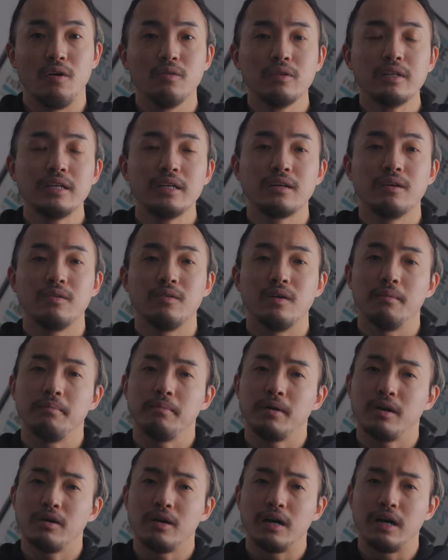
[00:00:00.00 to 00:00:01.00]
only go
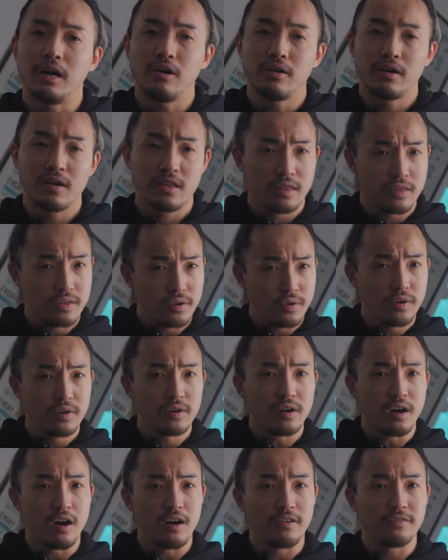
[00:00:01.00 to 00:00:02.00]
about a
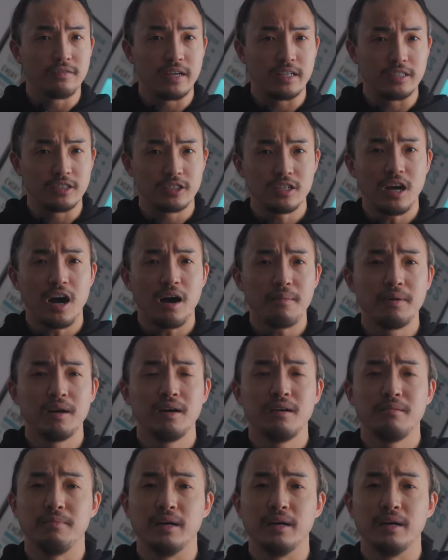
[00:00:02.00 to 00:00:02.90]
third of a stop,